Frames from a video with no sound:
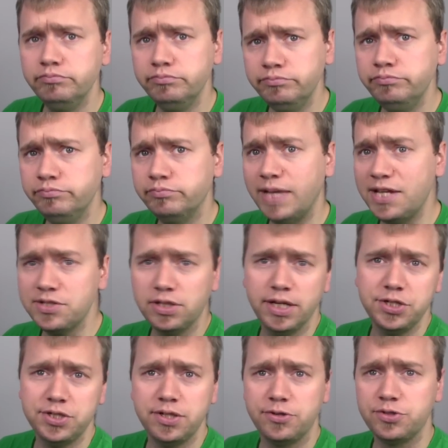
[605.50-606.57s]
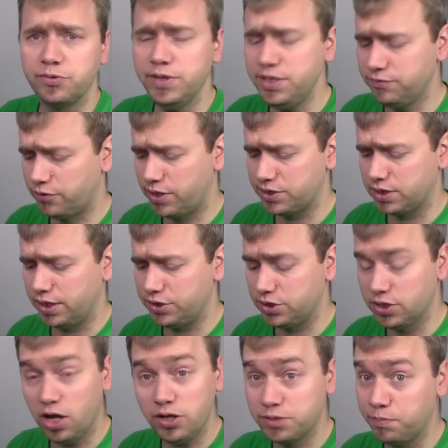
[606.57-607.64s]
Escalation, there's a reason for escalation. As
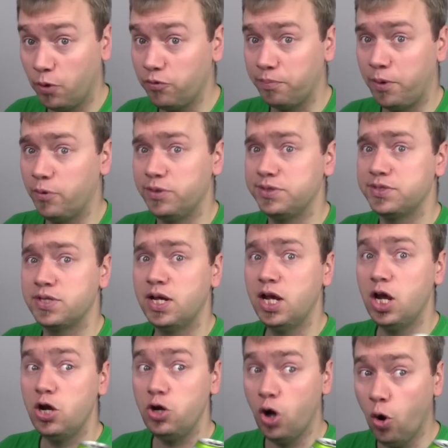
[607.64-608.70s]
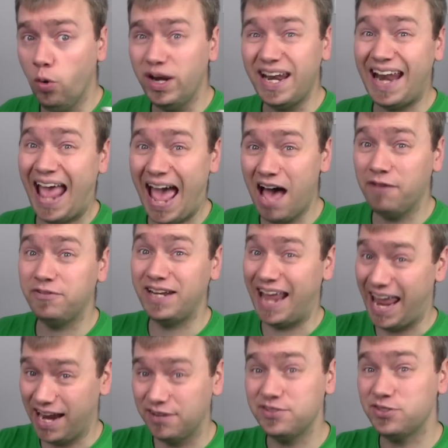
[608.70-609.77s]
long as both opponents know it and have an
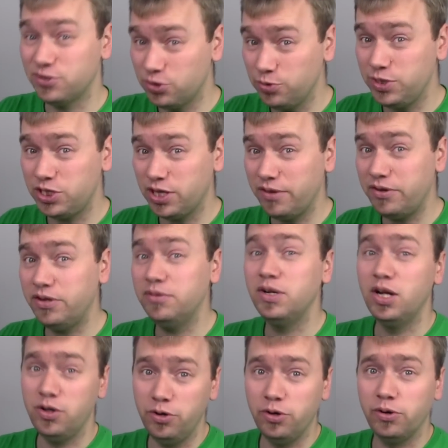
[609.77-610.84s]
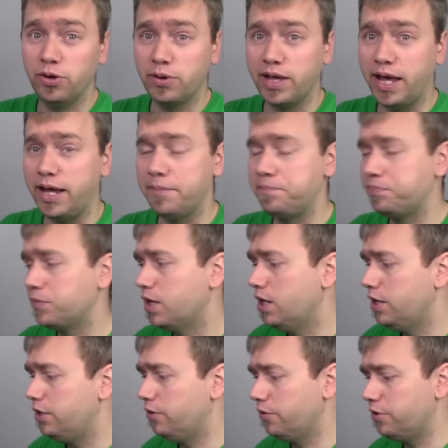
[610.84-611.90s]
answer to each other, you're okay.
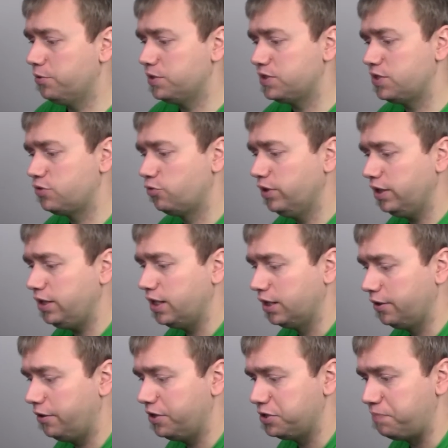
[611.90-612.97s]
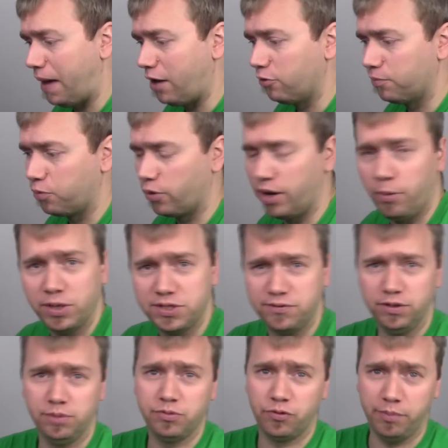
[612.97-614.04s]
You know, there was this really hilarious battle report I once
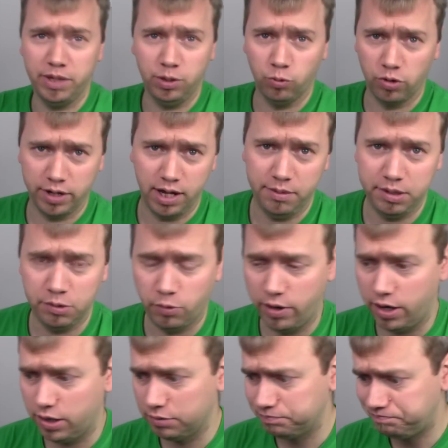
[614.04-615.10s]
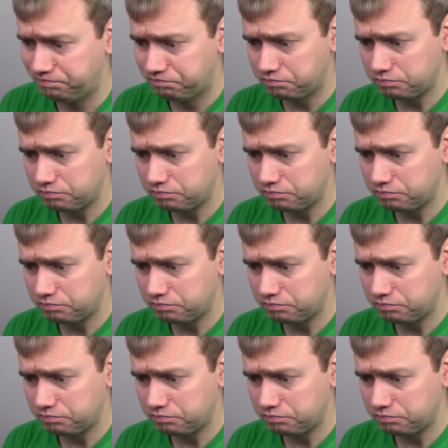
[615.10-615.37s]
filmed for Mini Wargaming where